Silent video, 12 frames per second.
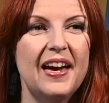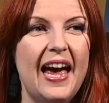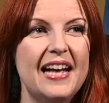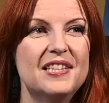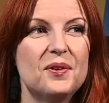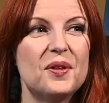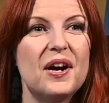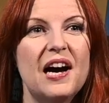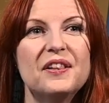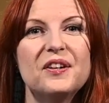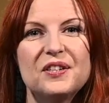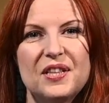And so the
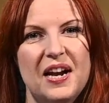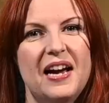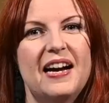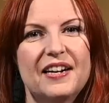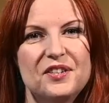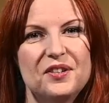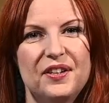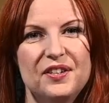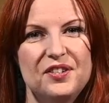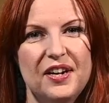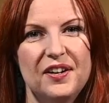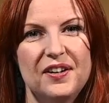colors that I actually
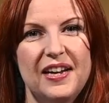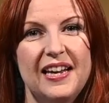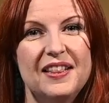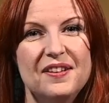shared in